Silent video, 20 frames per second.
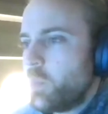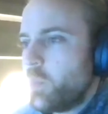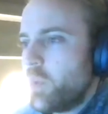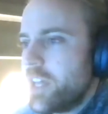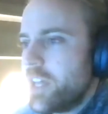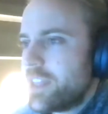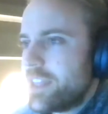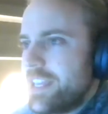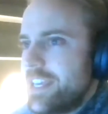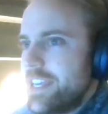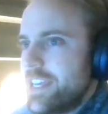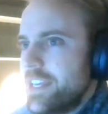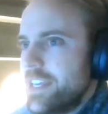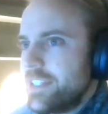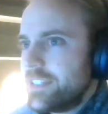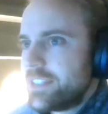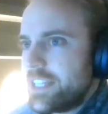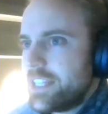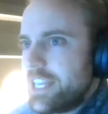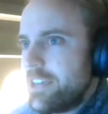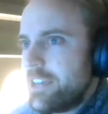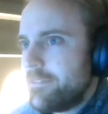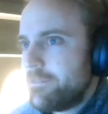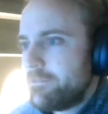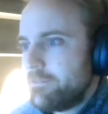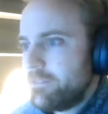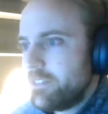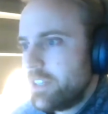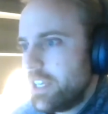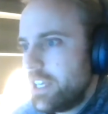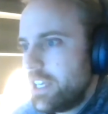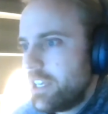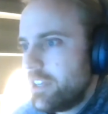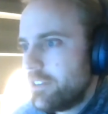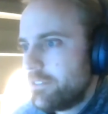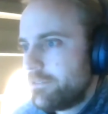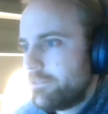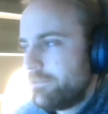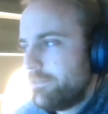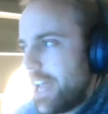with is
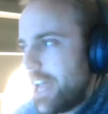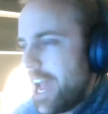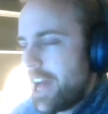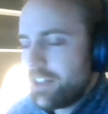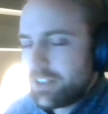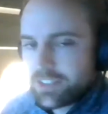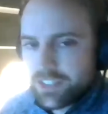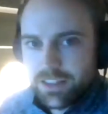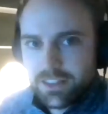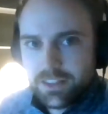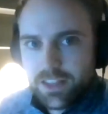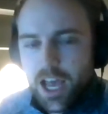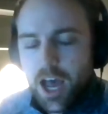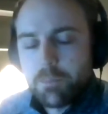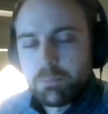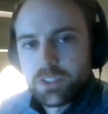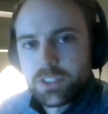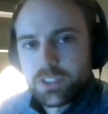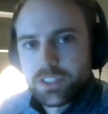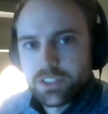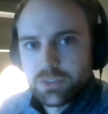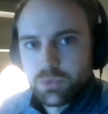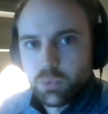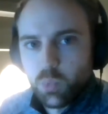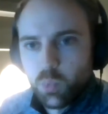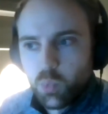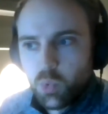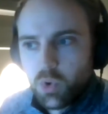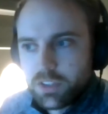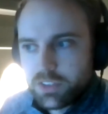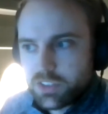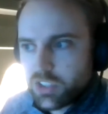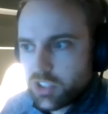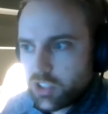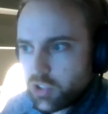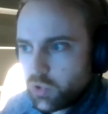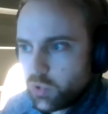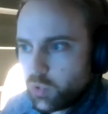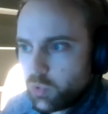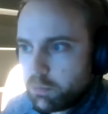if Alex Anthopoulos wants
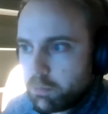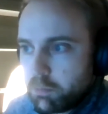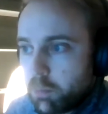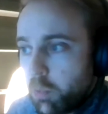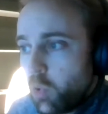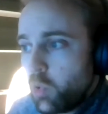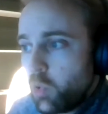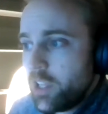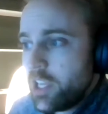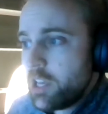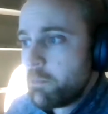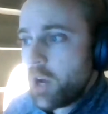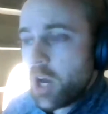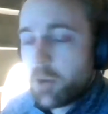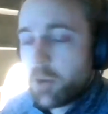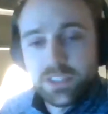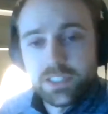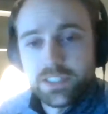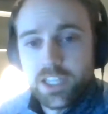to pull him up to